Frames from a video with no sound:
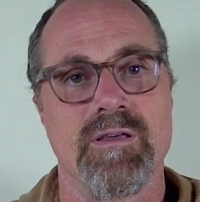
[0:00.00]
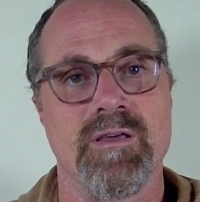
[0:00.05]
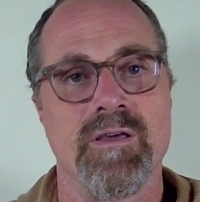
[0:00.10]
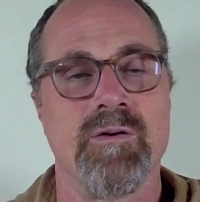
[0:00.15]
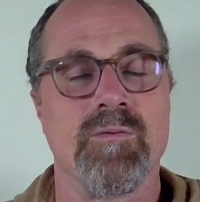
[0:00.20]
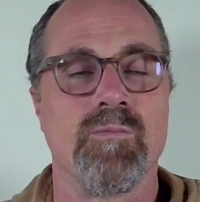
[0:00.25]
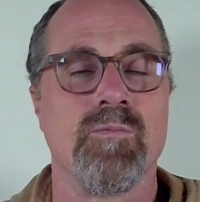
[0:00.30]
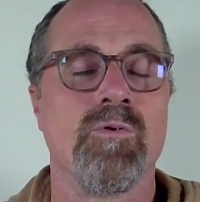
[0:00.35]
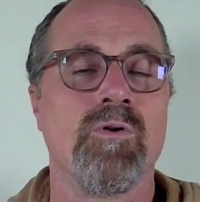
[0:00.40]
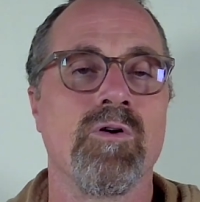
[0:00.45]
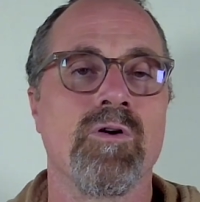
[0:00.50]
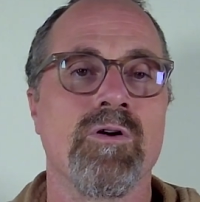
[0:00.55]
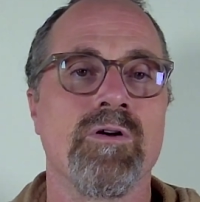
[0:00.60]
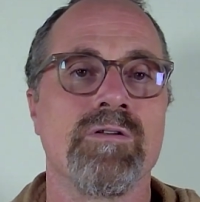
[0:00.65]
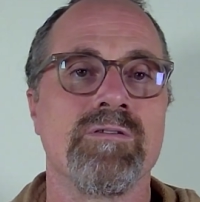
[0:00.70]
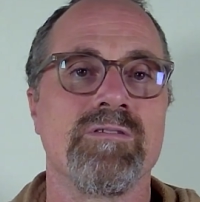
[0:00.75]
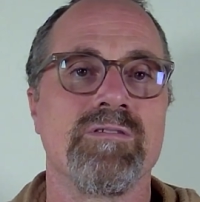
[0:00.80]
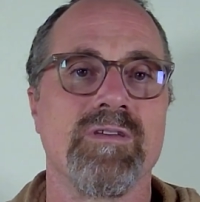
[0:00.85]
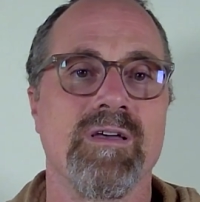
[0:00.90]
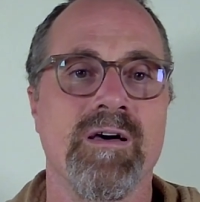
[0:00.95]
It
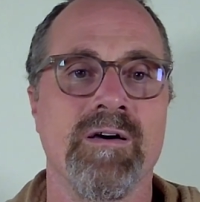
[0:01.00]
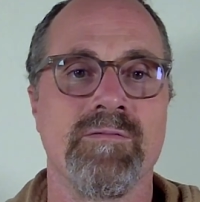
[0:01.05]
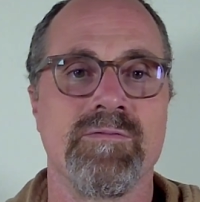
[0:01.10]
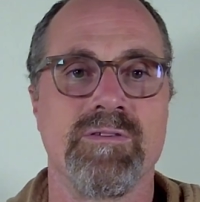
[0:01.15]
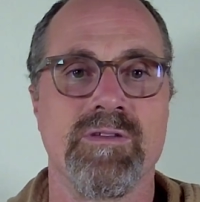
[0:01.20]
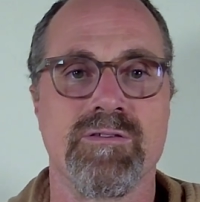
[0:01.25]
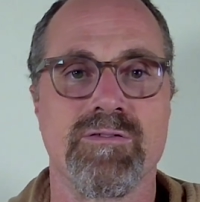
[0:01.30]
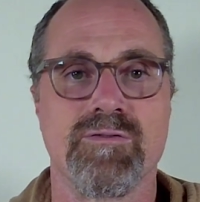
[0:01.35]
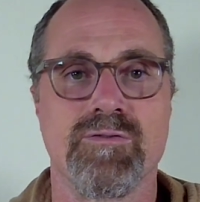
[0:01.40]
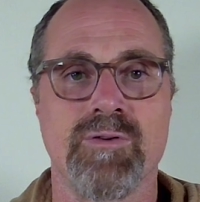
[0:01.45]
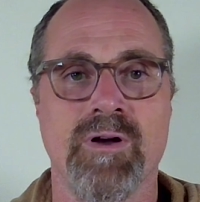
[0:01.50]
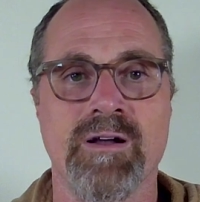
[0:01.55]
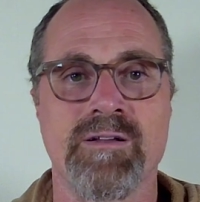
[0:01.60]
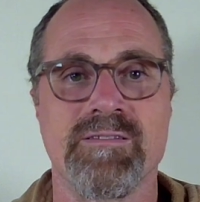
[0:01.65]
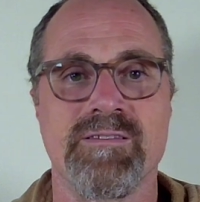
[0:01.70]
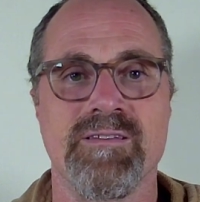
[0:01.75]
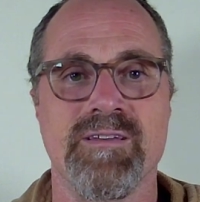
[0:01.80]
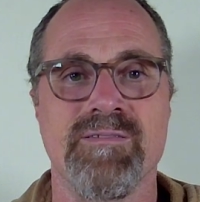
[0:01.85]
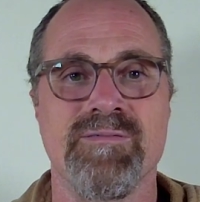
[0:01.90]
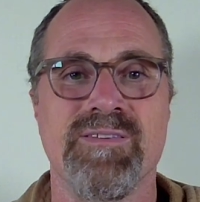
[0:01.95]
warns of
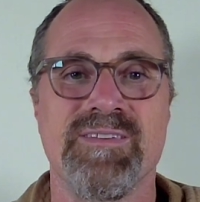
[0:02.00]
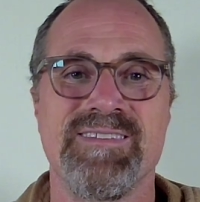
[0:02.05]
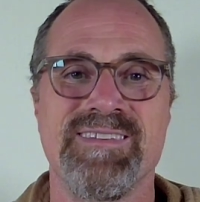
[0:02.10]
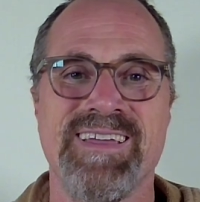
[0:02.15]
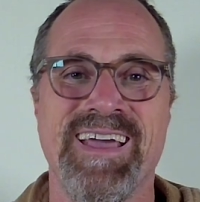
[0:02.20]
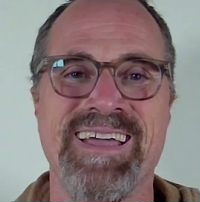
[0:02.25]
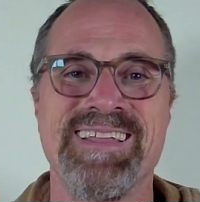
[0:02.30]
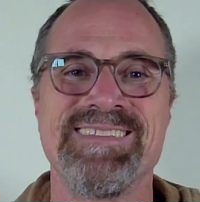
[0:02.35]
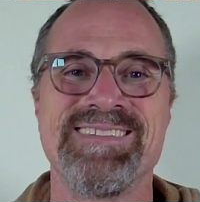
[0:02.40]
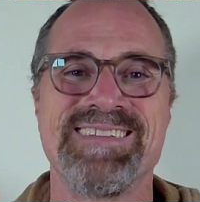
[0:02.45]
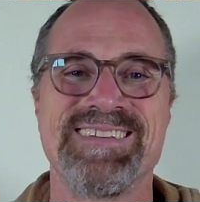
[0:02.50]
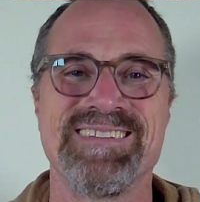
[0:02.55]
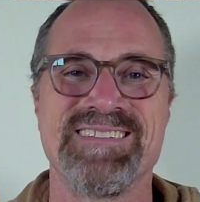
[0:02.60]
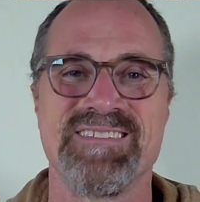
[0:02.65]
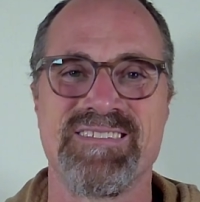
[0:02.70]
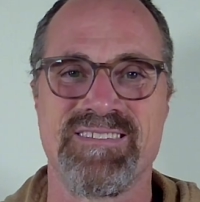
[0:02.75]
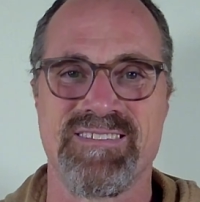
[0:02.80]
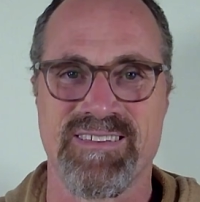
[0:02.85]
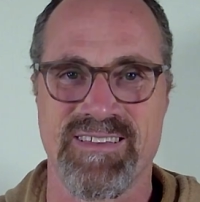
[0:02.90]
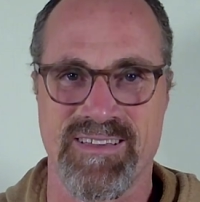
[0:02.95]
destructive
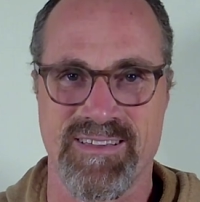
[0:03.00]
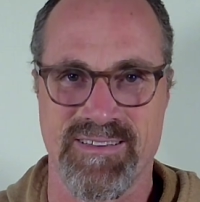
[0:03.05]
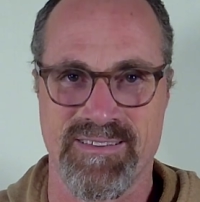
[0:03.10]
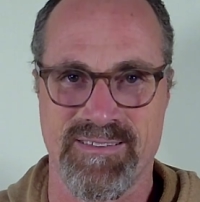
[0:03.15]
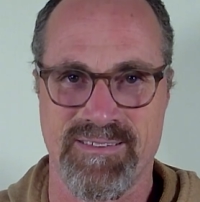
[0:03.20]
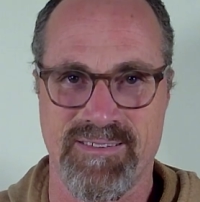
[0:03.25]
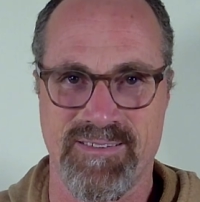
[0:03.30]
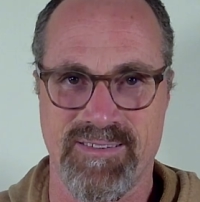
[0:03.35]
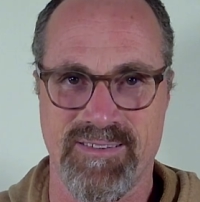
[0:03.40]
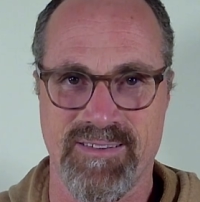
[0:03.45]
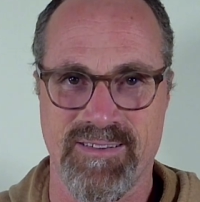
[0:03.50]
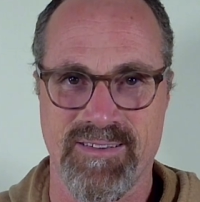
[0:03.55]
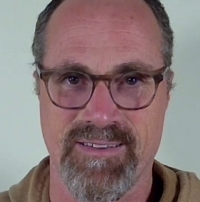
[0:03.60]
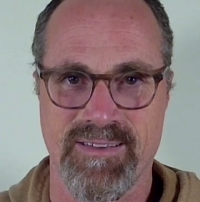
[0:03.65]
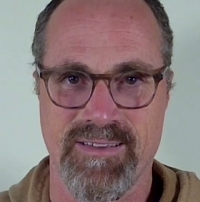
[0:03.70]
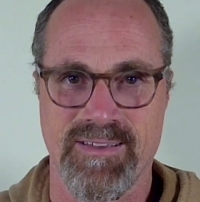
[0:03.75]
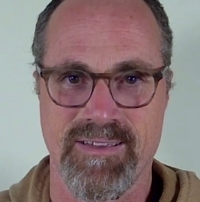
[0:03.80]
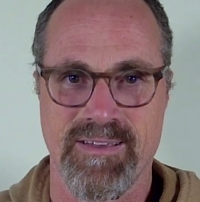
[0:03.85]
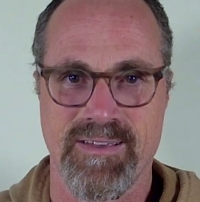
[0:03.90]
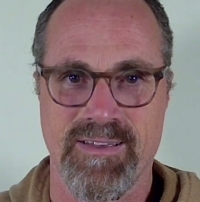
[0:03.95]
tendencies
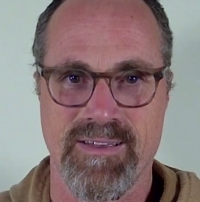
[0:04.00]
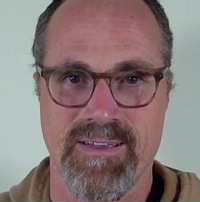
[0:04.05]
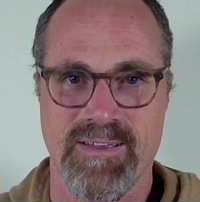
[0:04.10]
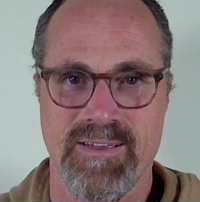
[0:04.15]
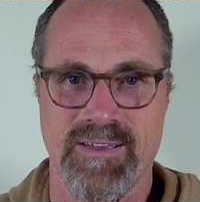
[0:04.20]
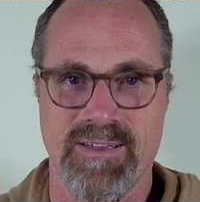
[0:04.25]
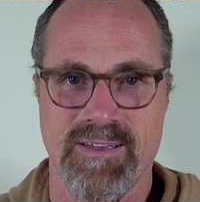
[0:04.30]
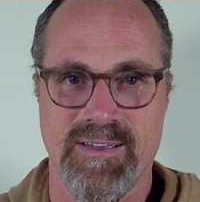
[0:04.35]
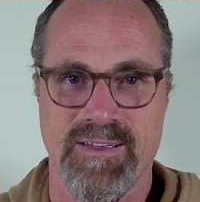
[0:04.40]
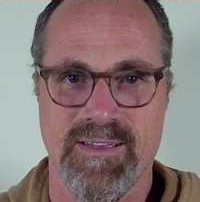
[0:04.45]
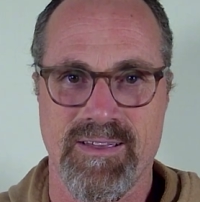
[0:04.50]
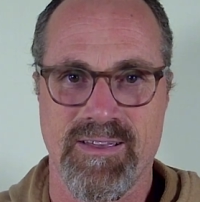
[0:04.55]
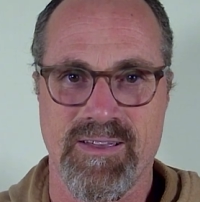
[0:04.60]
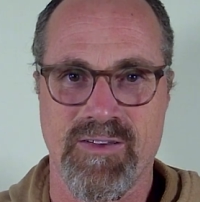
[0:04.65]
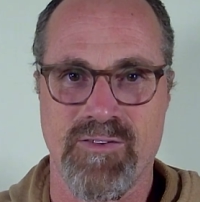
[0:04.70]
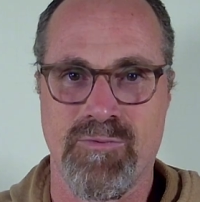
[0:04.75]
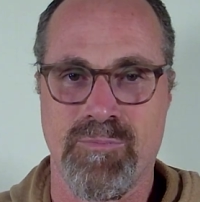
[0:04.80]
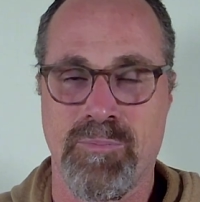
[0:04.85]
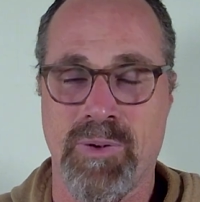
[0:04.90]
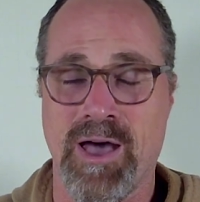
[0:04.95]

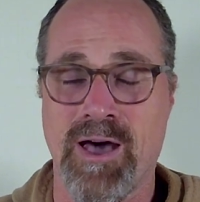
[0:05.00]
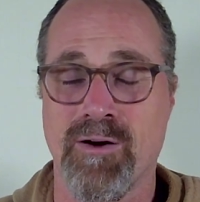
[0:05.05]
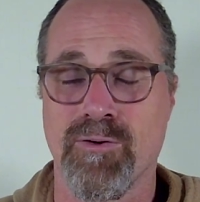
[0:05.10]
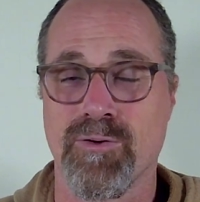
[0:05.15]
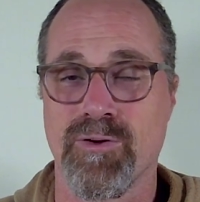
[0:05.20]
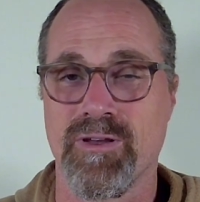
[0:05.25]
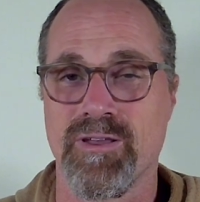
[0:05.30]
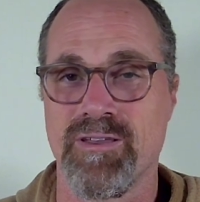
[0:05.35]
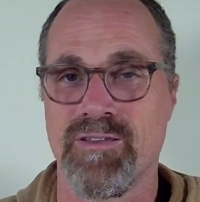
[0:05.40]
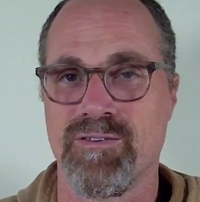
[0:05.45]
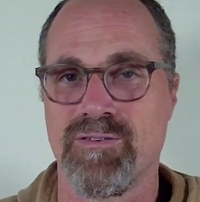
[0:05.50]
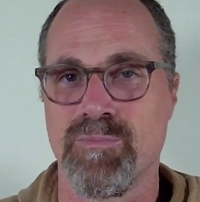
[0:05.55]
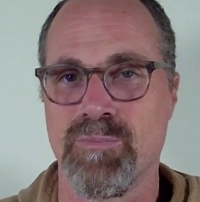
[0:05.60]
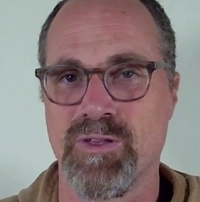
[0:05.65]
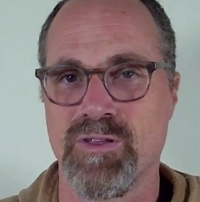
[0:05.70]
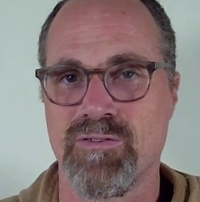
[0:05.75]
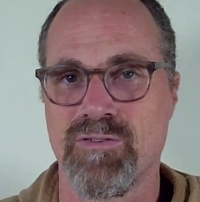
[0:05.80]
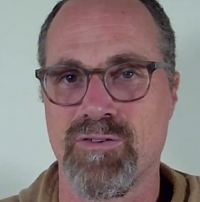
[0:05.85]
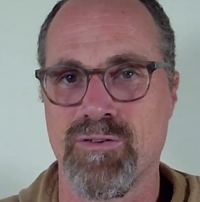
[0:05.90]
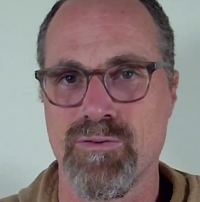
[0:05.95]
if power is
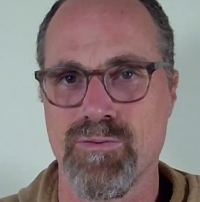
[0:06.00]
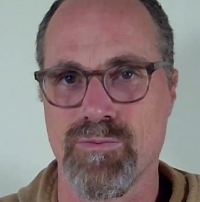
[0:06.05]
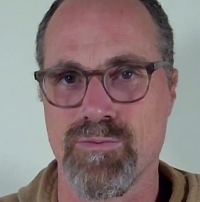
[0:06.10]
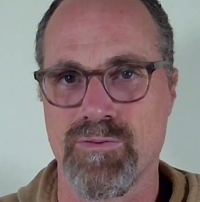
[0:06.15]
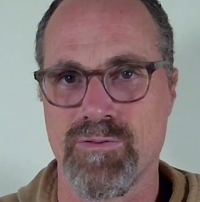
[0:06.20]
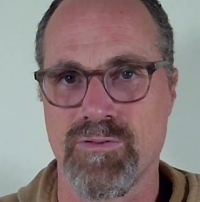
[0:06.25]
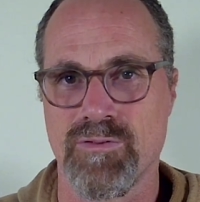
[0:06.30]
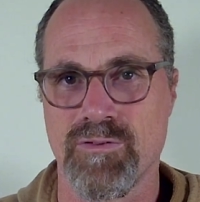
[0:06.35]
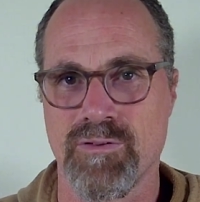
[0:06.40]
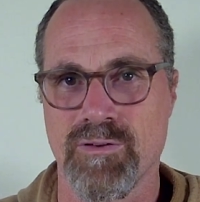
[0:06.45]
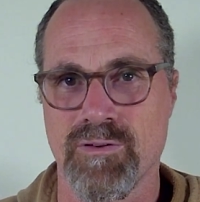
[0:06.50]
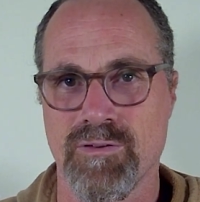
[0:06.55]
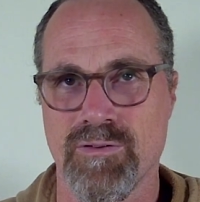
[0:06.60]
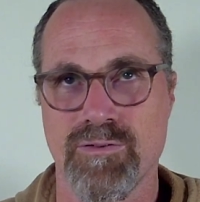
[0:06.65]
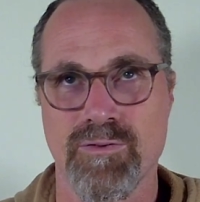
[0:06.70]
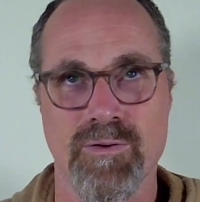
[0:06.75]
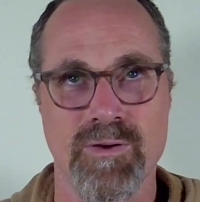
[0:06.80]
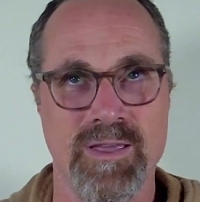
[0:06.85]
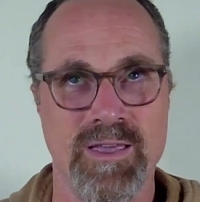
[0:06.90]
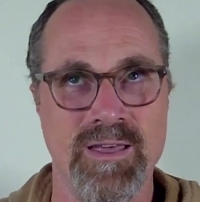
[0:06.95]
misused.
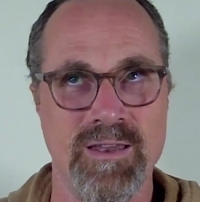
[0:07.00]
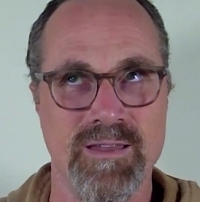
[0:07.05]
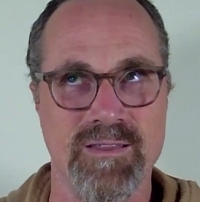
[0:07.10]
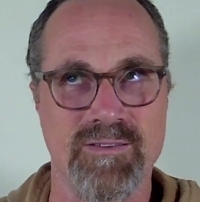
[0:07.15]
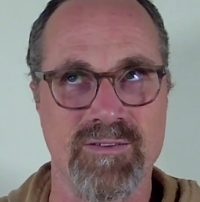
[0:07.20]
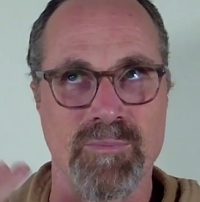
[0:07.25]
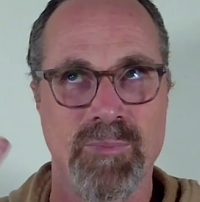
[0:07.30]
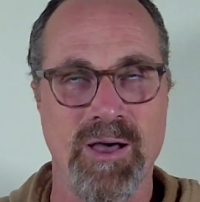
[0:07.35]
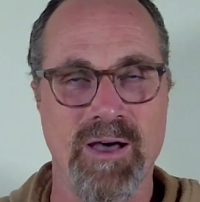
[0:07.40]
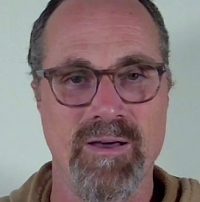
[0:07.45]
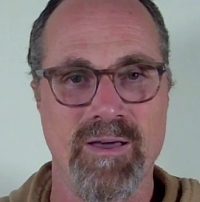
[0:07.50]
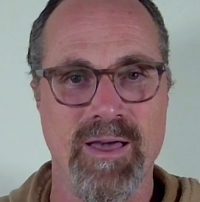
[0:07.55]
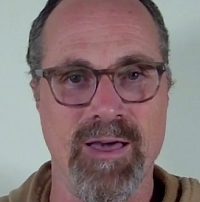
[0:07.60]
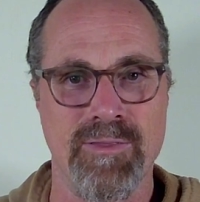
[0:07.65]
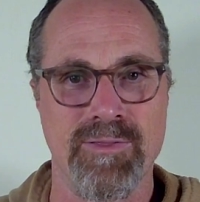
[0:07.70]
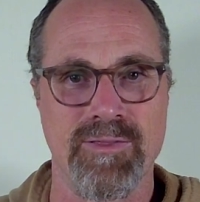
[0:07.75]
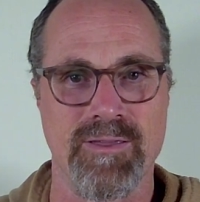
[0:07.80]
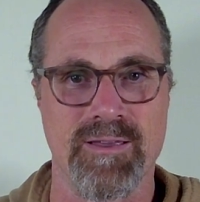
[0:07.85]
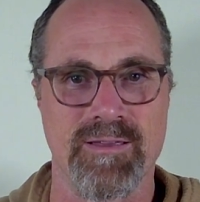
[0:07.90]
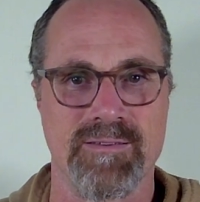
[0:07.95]
So again, it's about
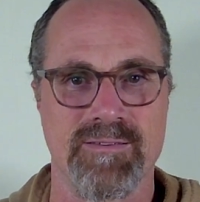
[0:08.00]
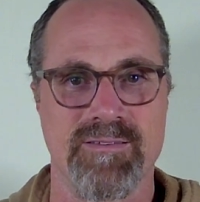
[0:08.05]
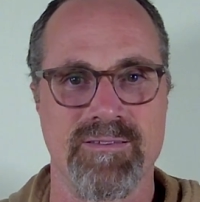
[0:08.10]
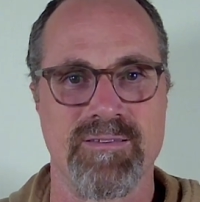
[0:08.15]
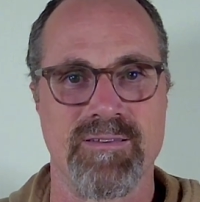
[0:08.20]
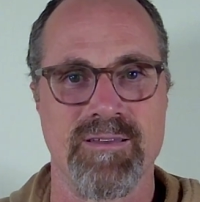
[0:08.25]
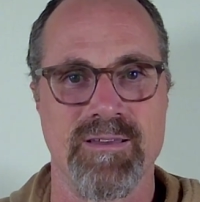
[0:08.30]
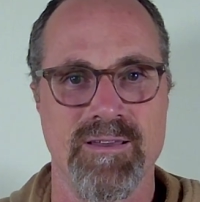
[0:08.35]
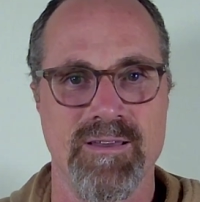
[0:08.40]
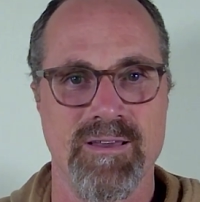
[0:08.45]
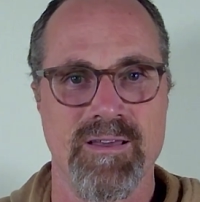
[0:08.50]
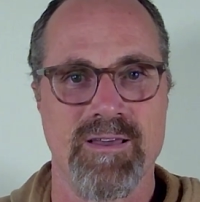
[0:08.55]
ethics.